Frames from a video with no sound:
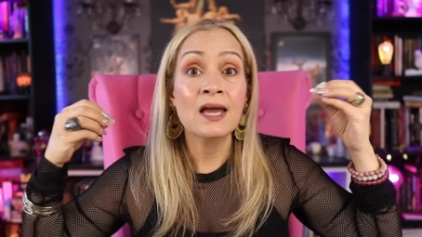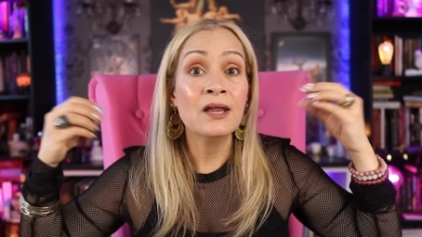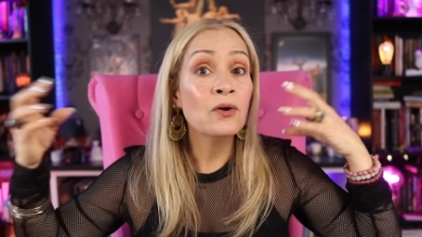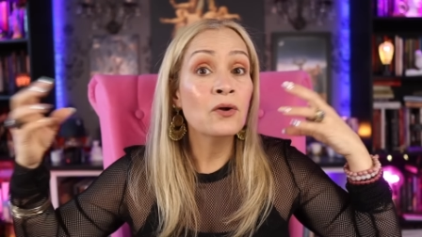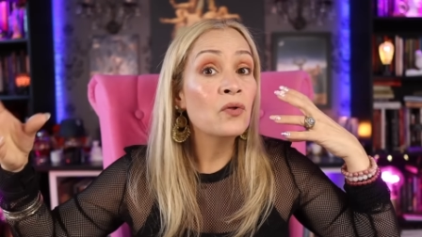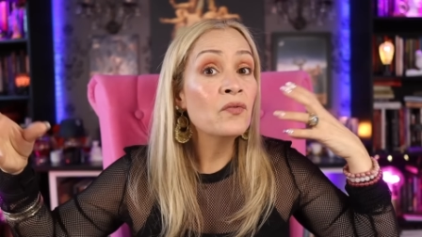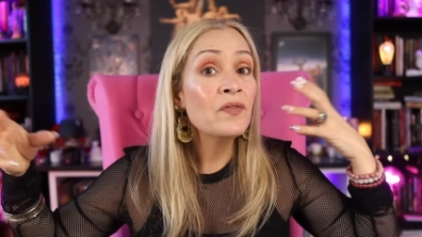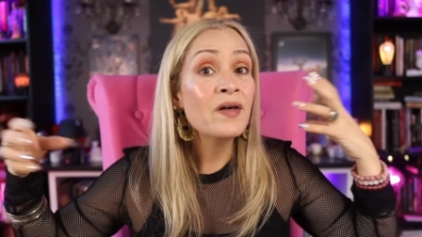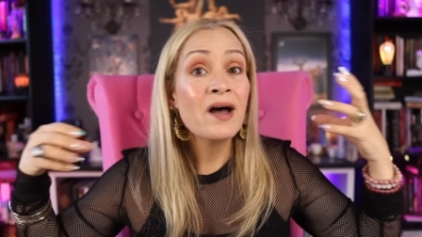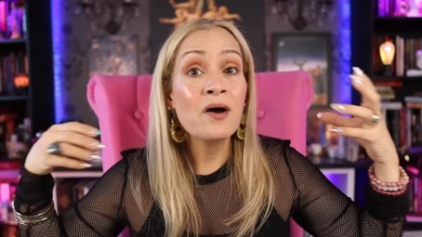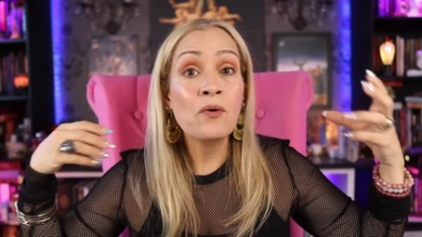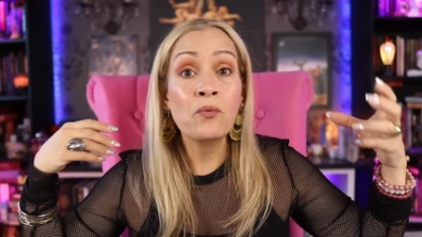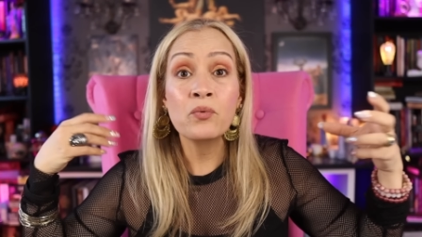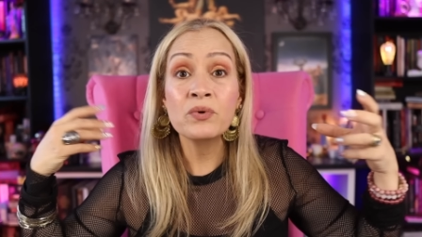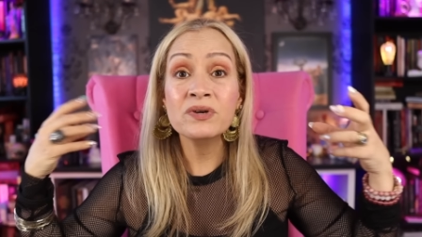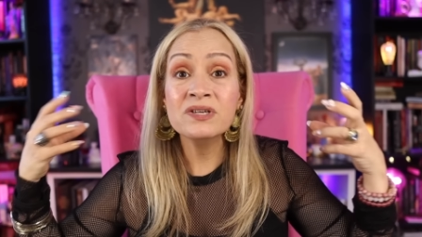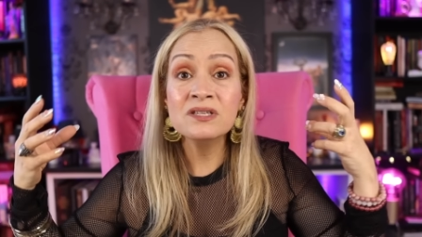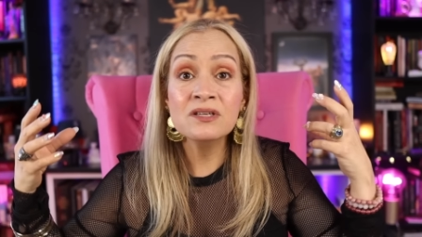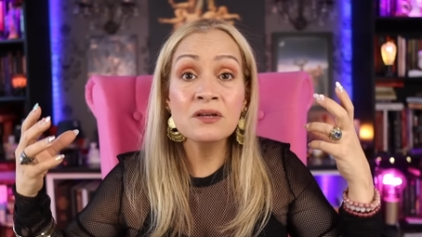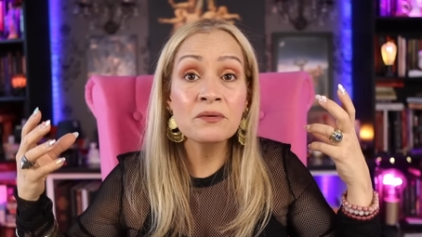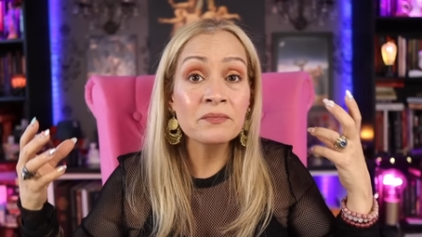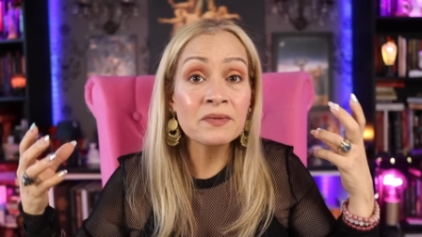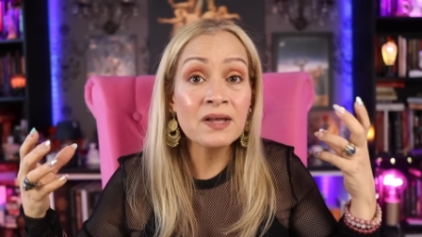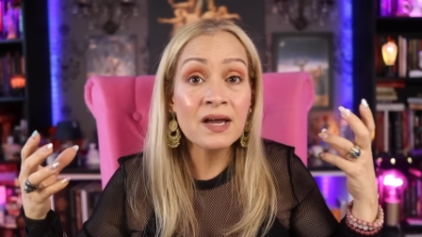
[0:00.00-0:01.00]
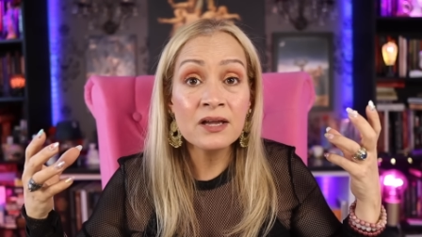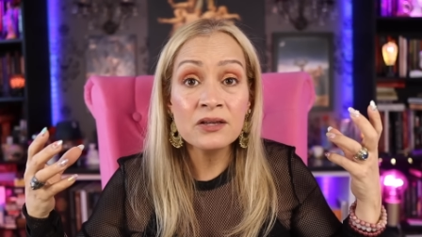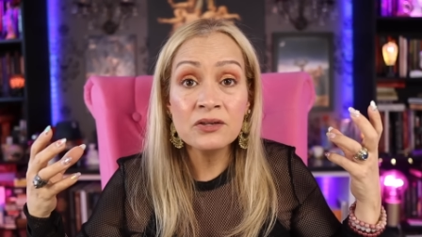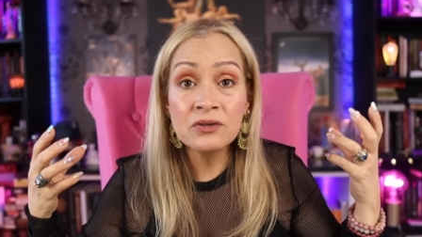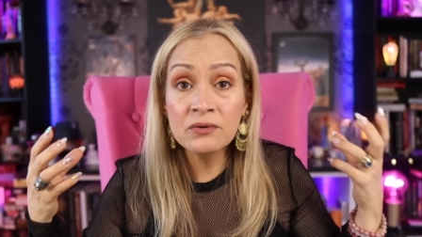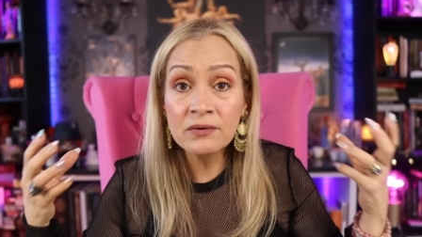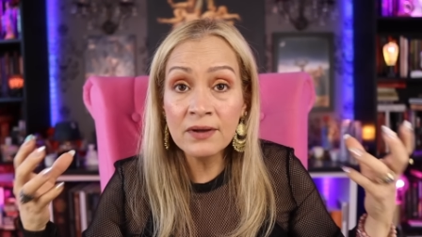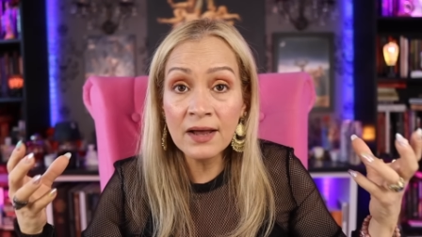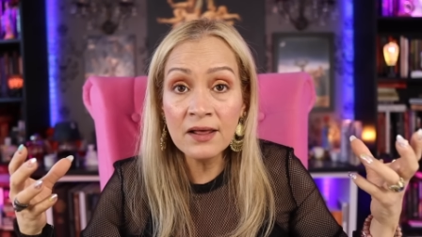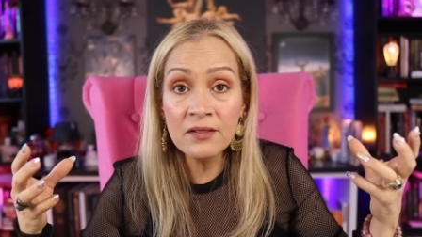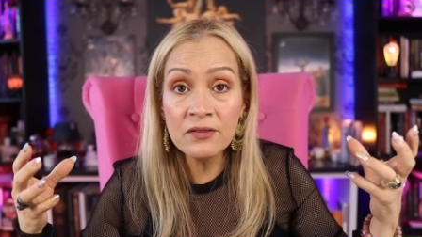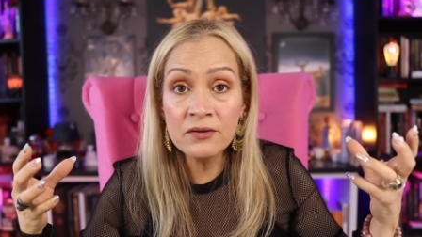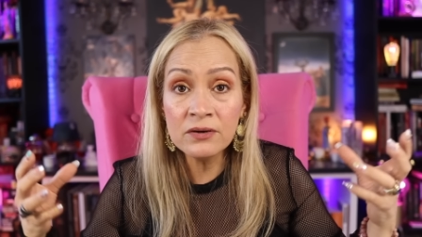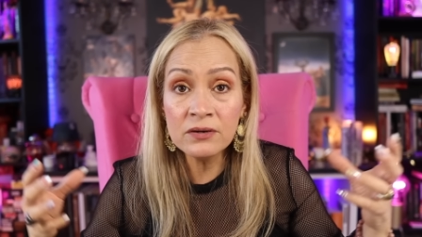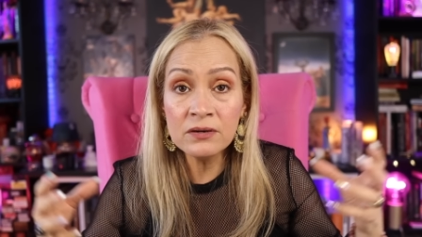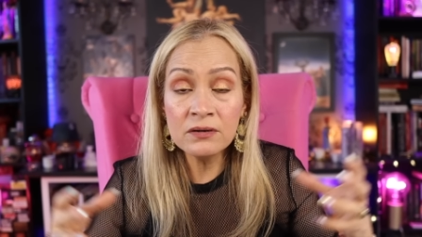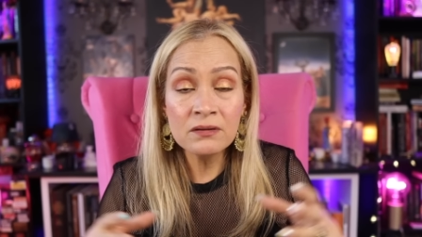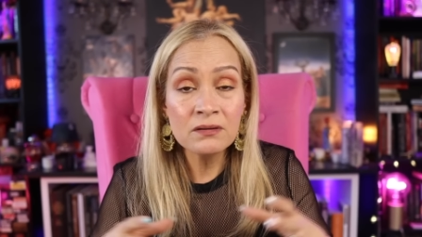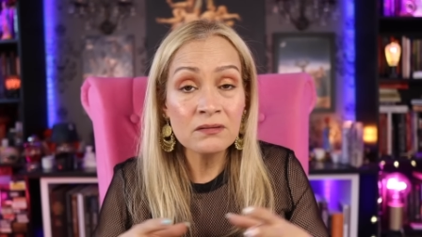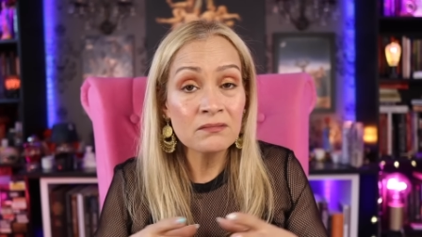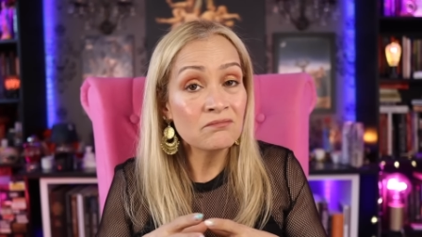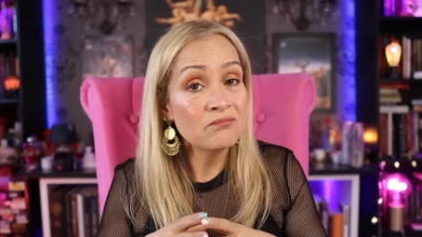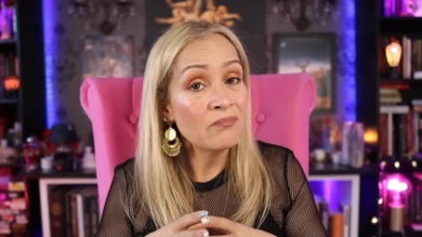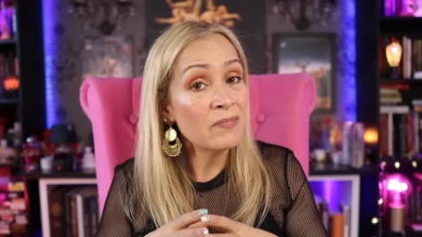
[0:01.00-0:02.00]
and all that wisdom that you gather,
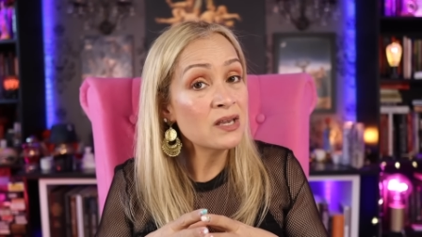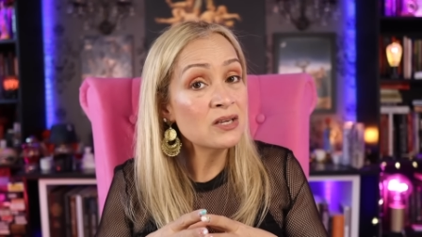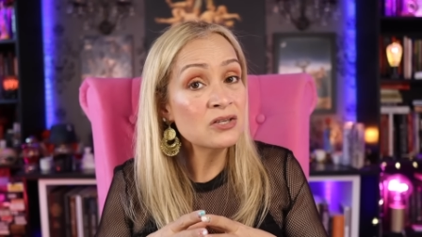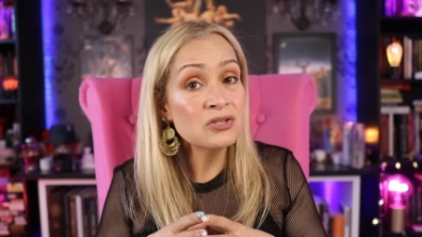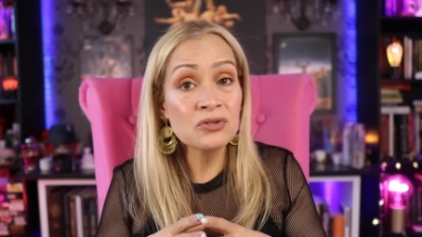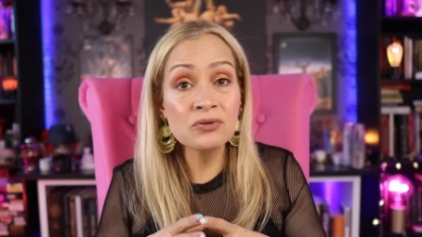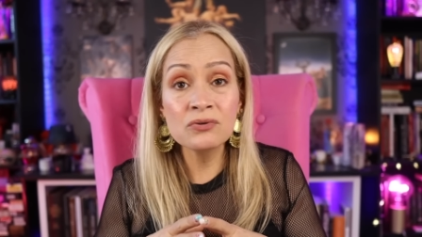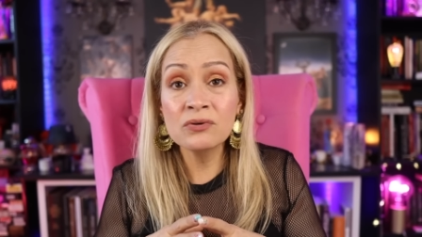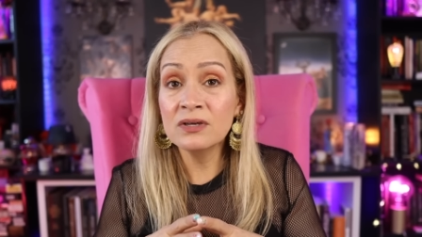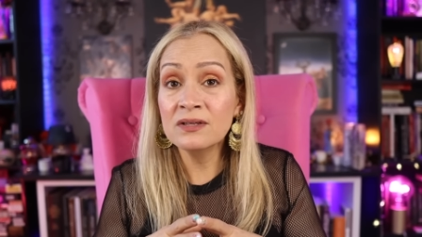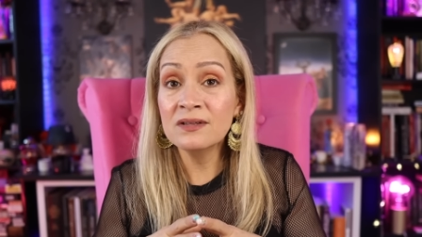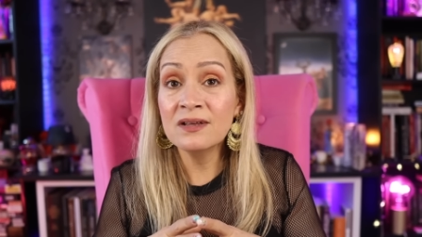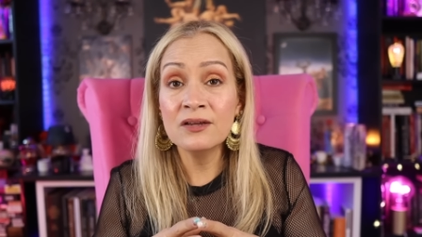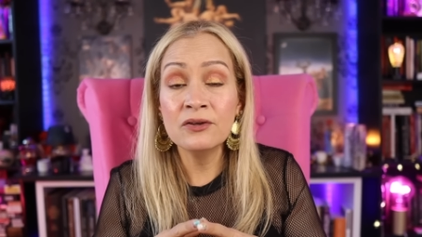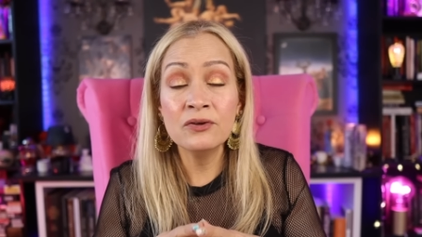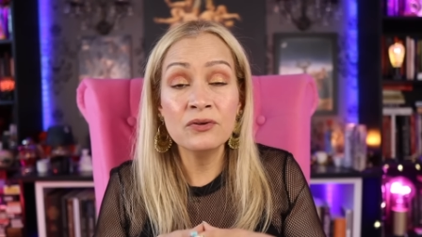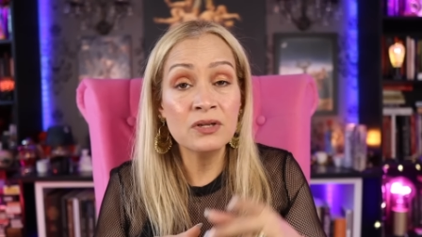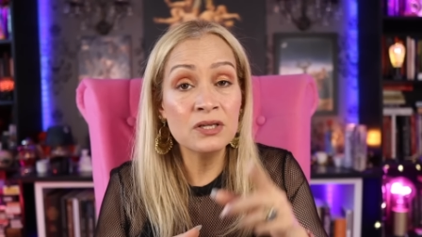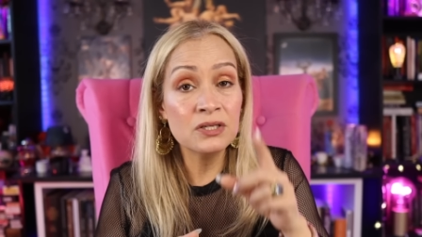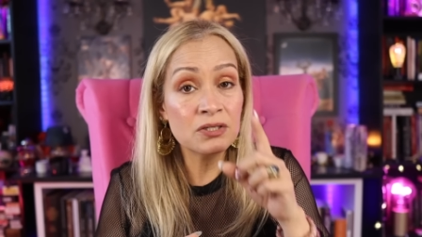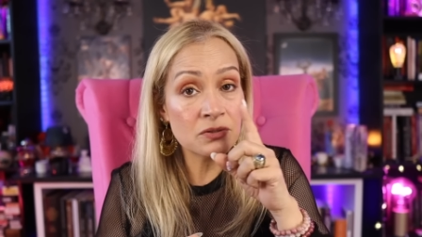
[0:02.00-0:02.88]
make sure that you need